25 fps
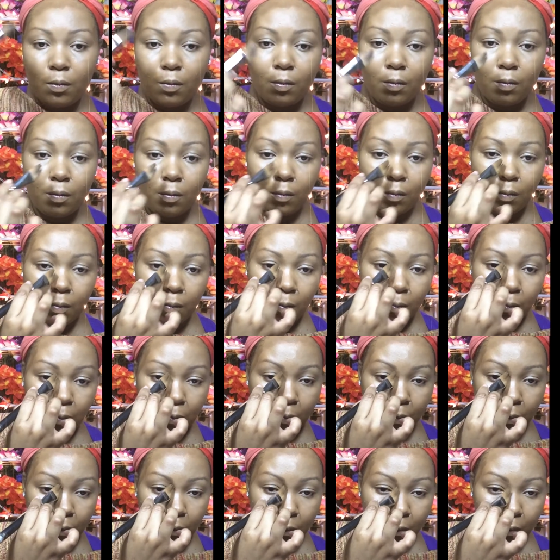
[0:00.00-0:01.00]
Now this is
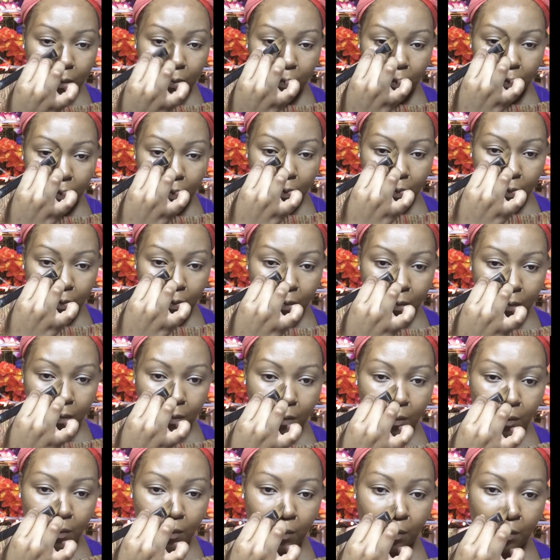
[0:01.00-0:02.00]
what we call
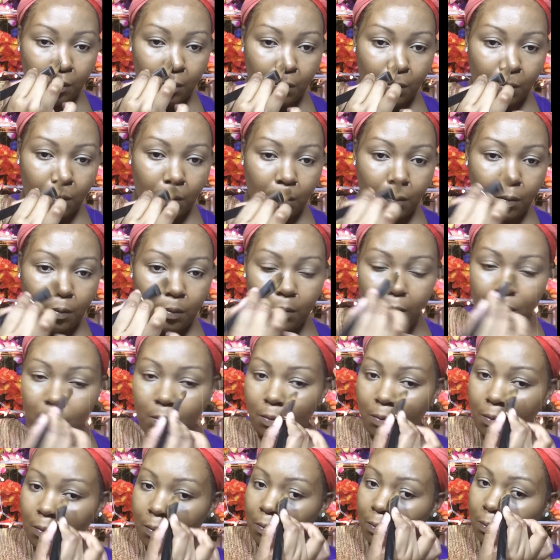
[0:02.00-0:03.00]
cake
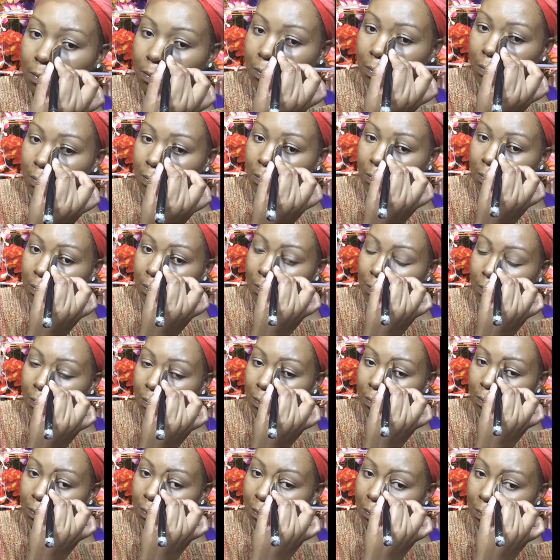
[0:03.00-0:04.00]
makeup because it
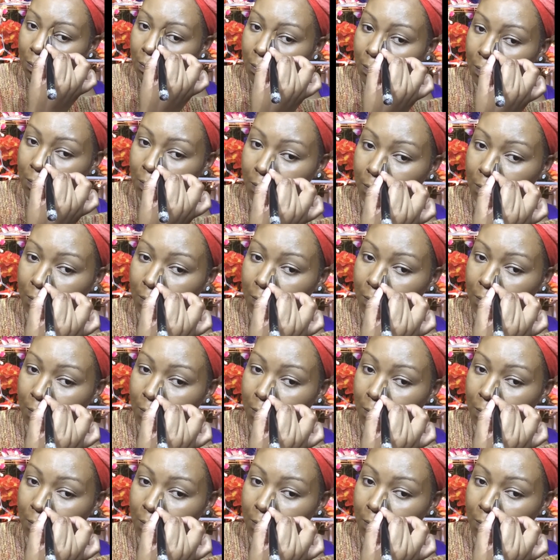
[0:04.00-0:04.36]
comes in